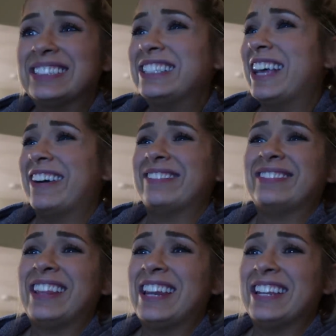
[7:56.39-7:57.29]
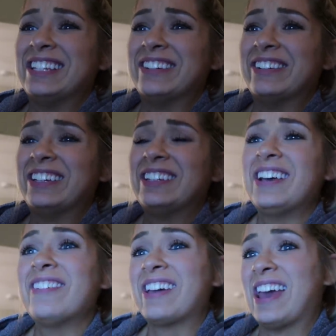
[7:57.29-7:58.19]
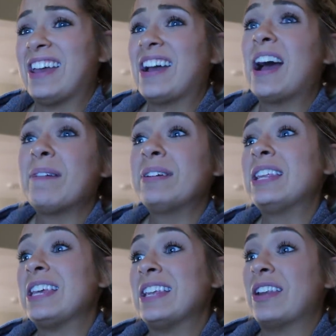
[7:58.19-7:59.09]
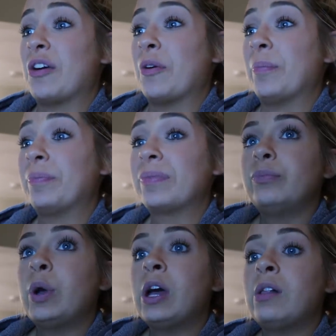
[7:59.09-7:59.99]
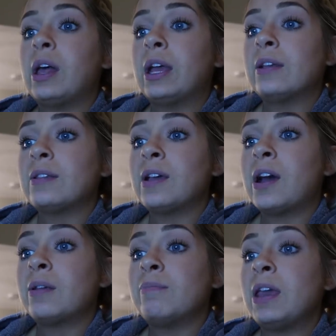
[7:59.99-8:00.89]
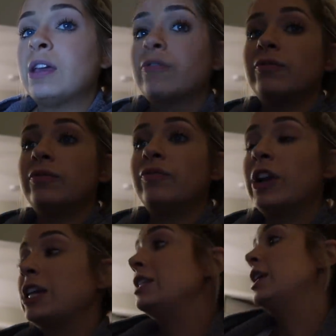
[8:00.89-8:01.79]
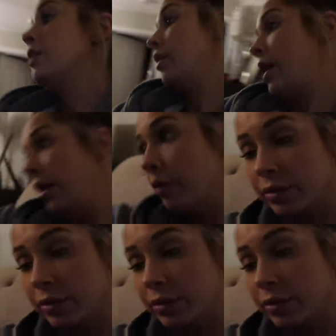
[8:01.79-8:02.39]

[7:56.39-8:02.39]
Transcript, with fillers: No, they didn't do it. Okay, I'm gonna eat at home. Well, I guess I gotta make freaking dinner now.